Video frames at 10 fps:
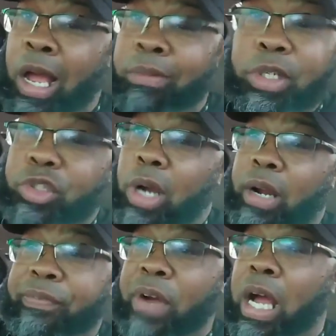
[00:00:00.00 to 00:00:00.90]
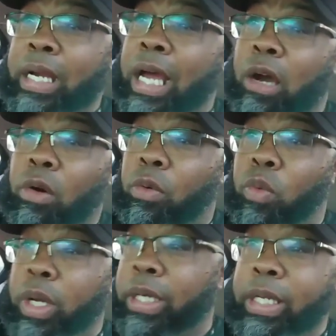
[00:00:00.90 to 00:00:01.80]
I'm just trying to find out
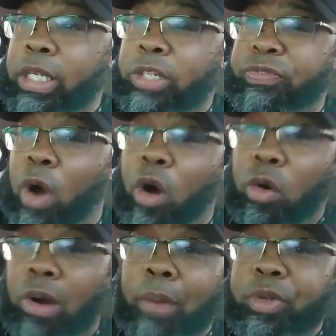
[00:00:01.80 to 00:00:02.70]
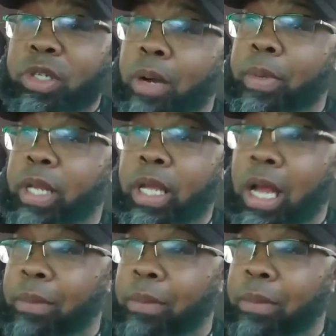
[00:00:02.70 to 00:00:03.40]
when these fall crappies coming in.